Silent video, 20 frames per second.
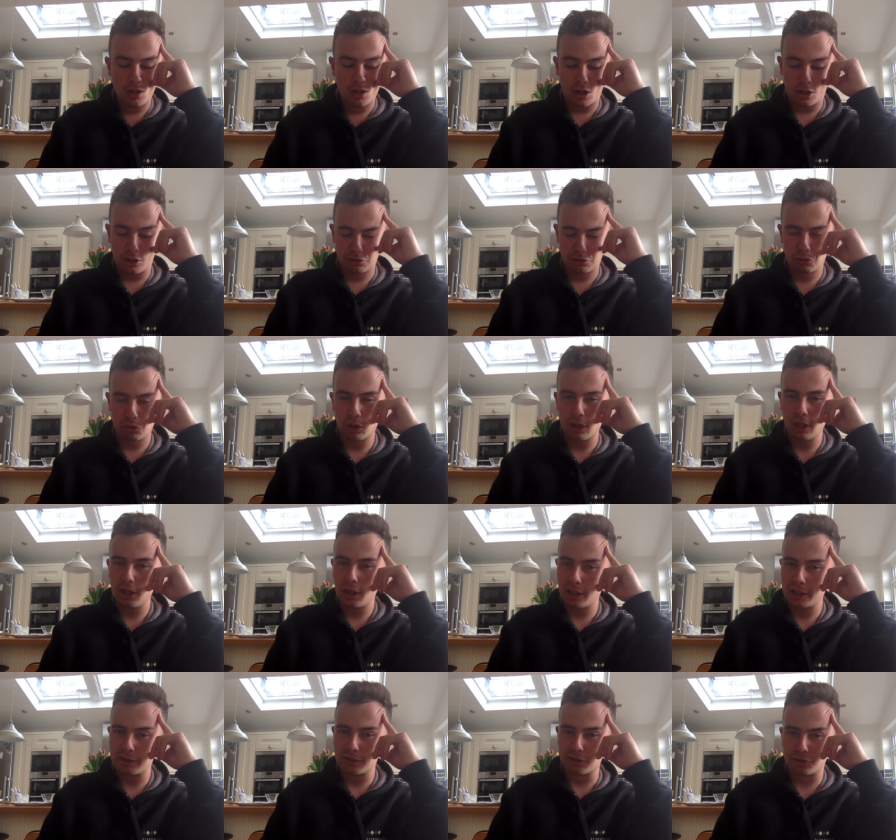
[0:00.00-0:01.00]
I do quite
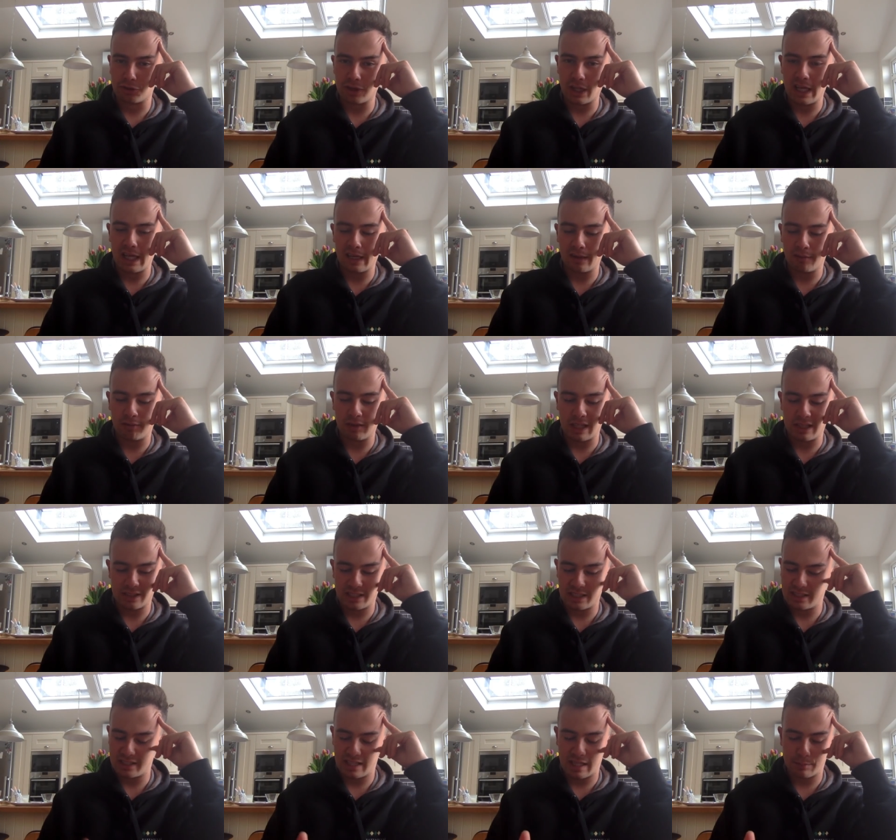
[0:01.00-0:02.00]
like the staying flat
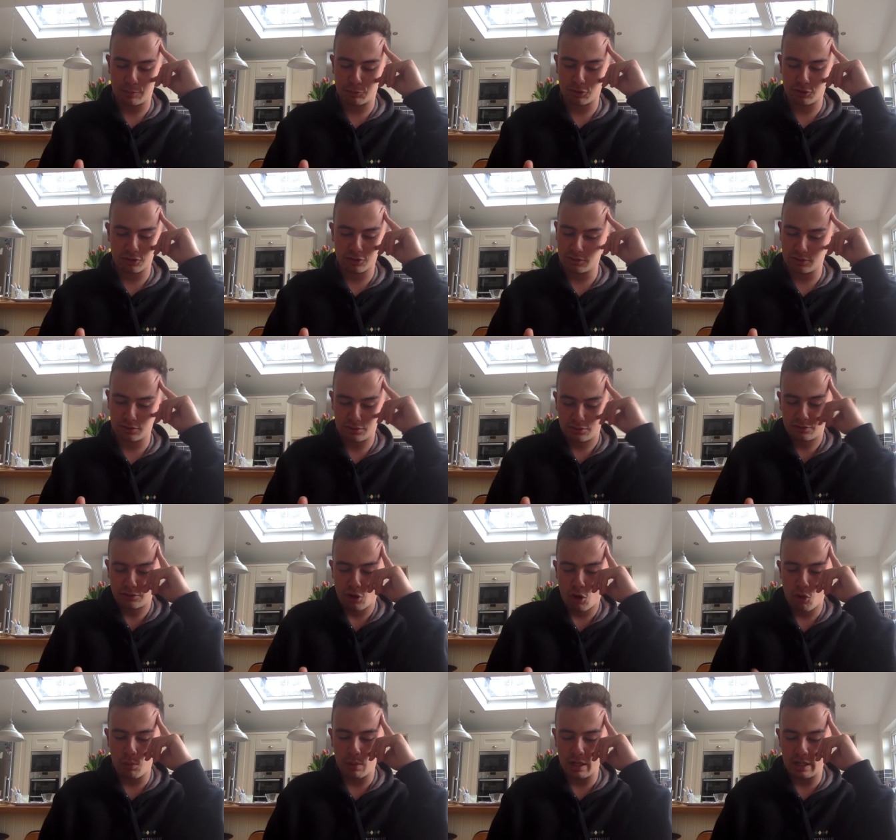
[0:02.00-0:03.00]
handicaps because there's
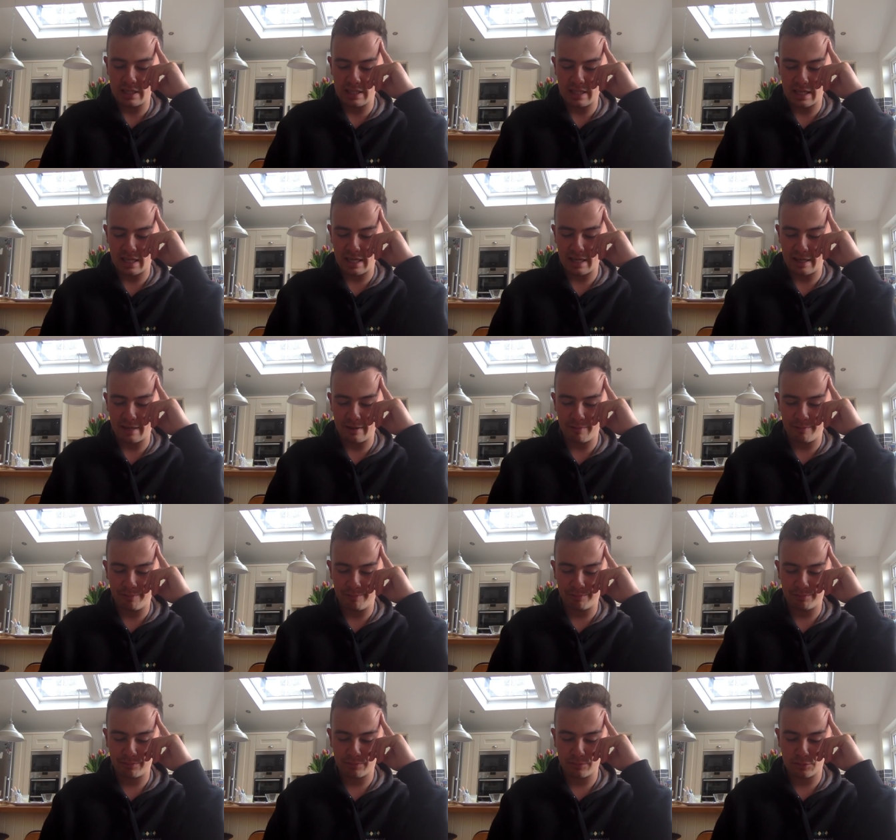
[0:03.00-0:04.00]
so many
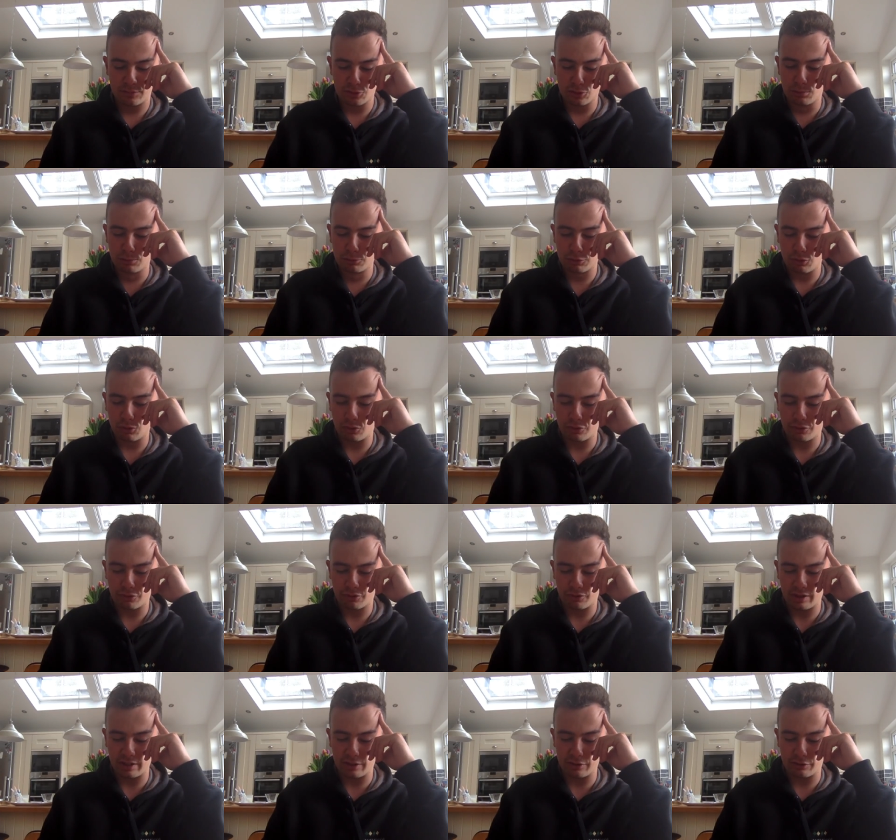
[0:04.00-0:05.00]
um, jump
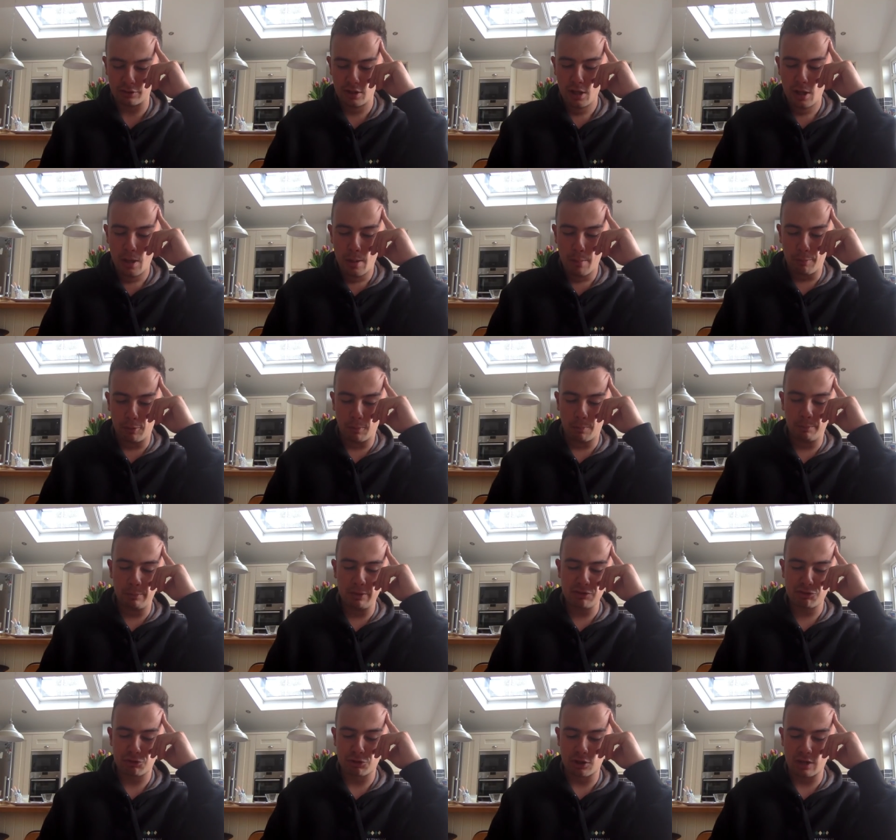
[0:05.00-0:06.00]
sources in it. But
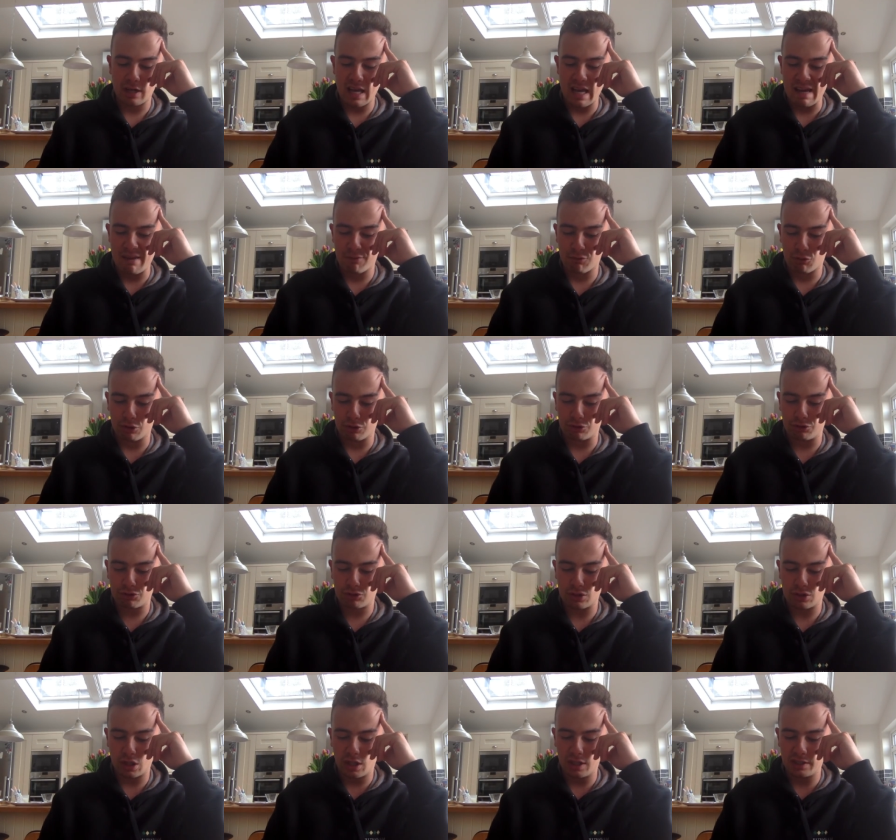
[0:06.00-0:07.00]
Mr.
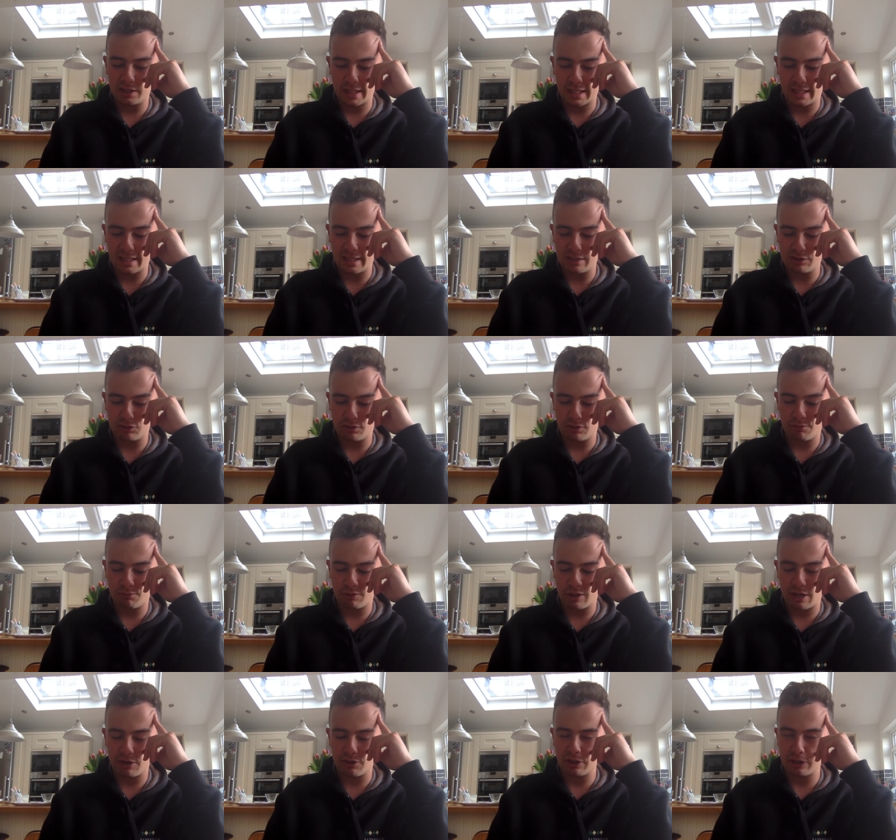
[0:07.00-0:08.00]
Everest, I think, is a
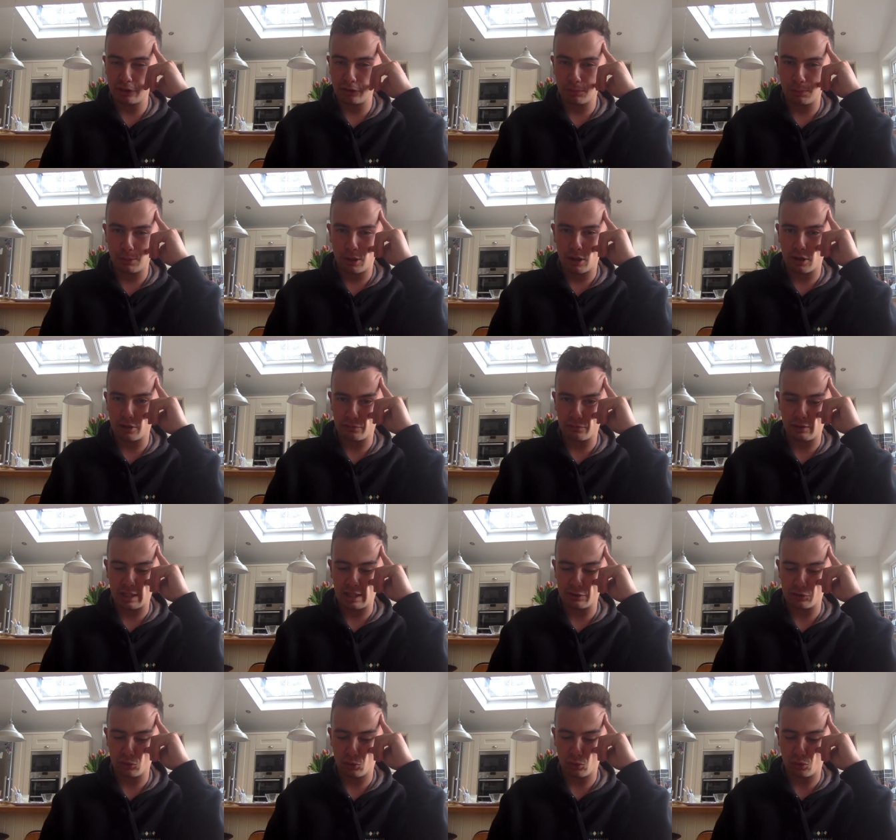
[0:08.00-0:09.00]
very smart
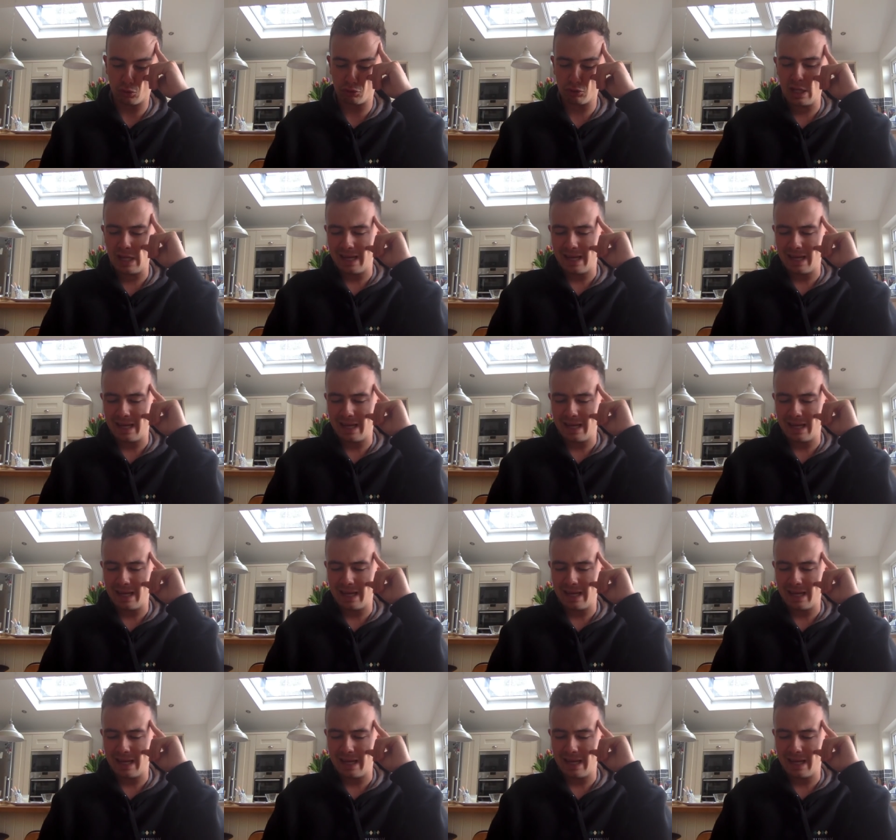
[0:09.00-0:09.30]
flat horse